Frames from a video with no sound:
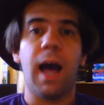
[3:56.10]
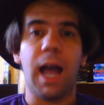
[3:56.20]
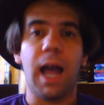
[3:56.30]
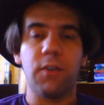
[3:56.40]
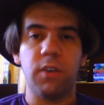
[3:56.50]

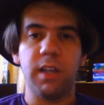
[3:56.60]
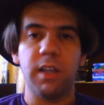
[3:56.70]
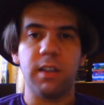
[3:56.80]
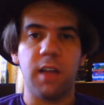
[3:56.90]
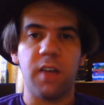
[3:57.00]
I really
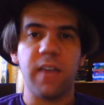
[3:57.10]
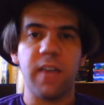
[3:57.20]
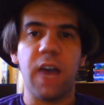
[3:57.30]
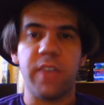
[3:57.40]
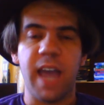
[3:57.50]
love
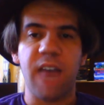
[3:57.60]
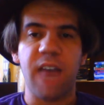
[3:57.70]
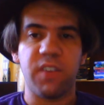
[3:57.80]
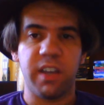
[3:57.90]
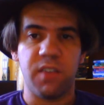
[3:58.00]
how the
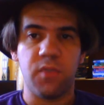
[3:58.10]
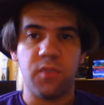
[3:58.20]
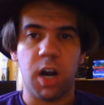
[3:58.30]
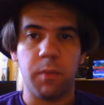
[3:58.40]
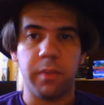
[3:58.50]
African
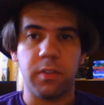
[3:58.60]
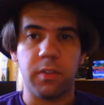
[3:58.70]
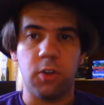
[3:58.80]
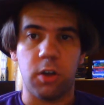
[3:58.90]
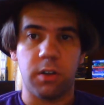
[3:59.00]
environments
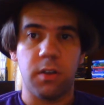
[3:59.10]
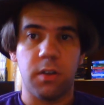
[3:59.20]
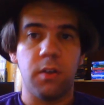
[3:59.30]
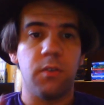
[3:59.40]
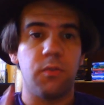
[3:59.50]
look,
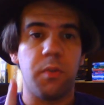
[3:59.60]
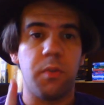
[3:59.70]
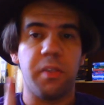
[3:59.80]
from the